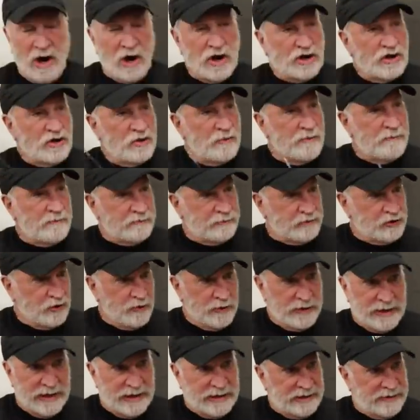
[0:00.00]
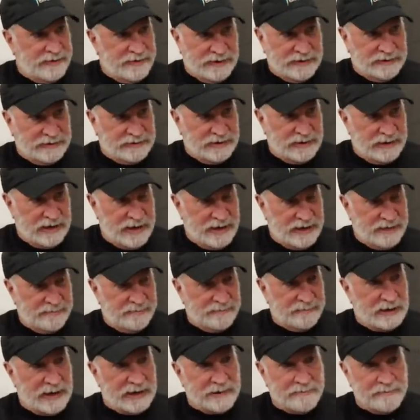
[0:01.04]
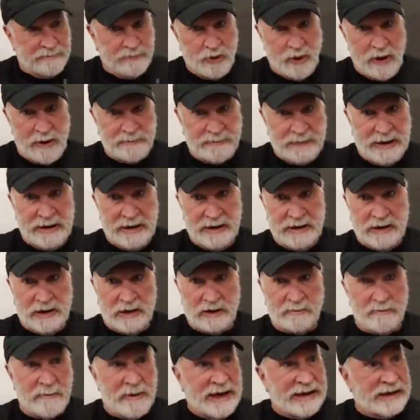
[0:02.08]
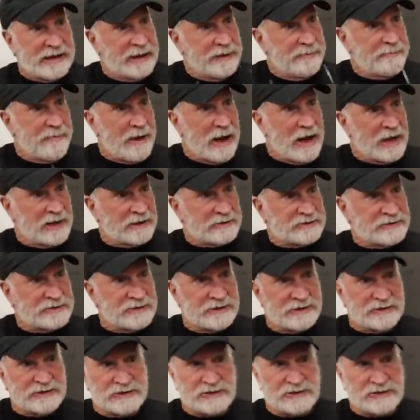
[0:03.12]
Are you doing anything today? Like We're just unloading. Making stuff. boxes.